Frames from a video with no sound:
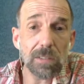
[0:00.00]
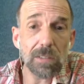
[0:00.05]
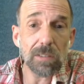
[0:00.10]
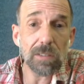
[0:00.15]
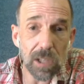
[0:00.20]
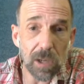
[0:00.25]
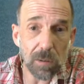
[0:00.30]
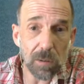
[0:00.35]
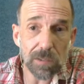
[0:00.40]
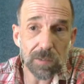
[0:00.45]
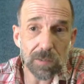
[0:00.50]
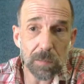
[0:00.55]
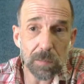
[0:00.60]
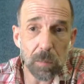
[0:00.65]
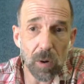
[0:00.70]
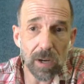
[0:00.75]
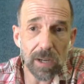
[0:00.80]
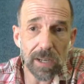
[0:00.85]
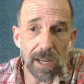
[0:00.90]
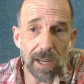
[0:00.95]
Lois, for
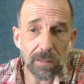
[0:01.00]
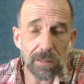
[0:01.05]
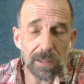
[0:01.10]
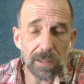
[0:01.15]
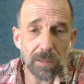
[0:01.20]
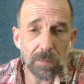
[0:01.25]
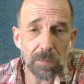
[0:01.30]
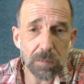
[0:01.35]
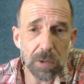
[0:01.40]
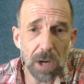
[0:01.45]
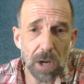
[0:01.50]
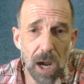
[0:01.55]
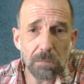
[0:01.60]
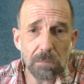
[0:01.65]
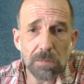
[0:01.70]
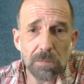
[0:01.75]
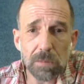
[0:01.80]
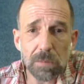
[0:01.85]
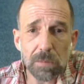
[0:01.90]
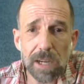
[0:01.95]
pointing out these
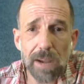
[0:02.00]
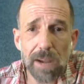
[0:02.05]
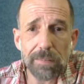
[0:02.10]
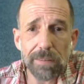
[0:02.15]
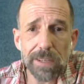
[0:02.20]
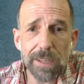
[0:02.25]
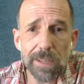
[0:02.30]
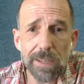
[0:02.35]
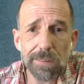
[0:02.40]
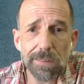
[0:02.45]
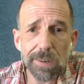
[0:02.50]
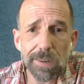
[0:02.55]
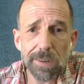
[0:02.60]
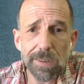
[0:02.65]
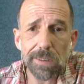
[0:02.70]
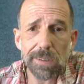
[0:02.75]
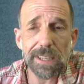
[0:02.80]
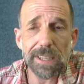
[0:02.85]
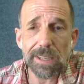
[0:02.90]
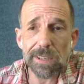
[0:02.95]
problems we're having
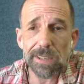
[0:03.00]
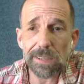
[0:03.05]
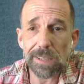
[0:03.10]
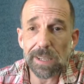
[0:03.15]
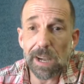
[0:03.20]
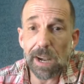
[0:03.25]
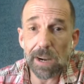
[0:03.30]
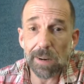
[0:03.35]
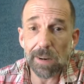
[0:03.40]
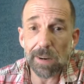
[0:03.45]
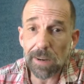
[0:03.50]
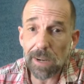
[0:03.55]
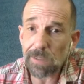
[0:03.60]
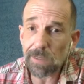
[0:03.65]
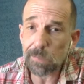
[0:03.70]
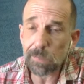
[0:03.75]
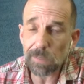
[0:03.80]
internally here at the IRS.